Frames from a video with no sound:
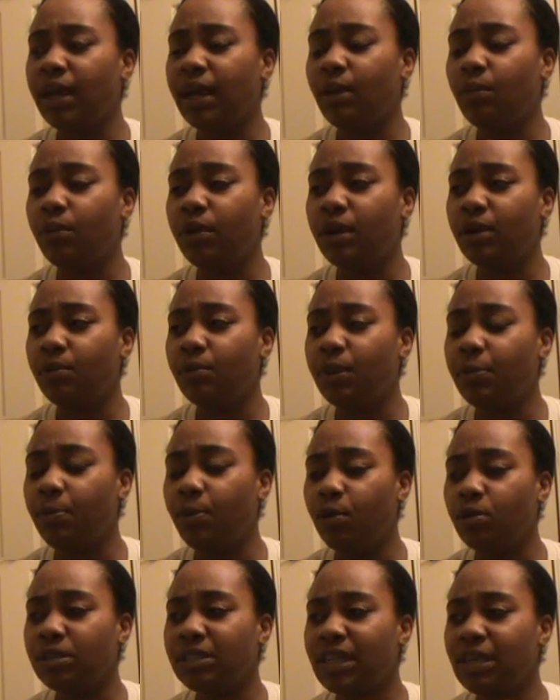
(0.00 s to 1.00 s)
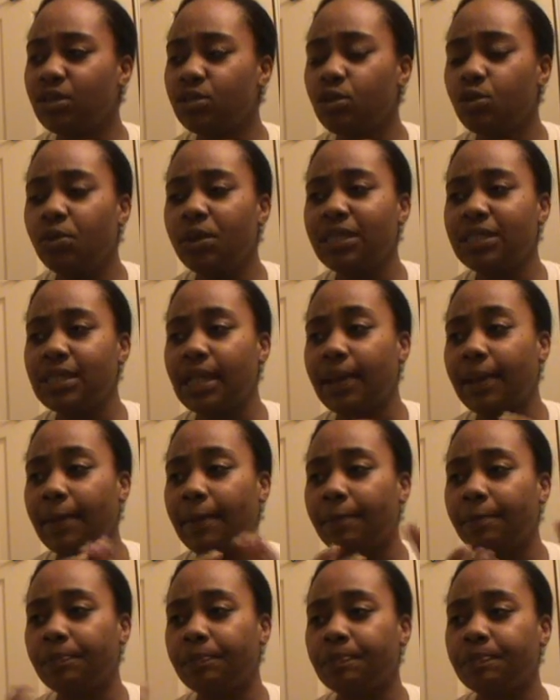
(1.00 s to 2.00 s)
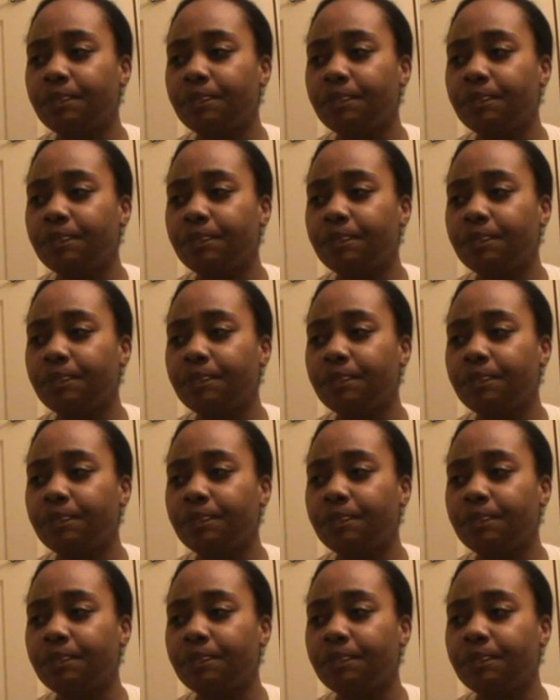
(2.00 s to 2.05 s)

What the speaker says: And when it boils down to it, it's like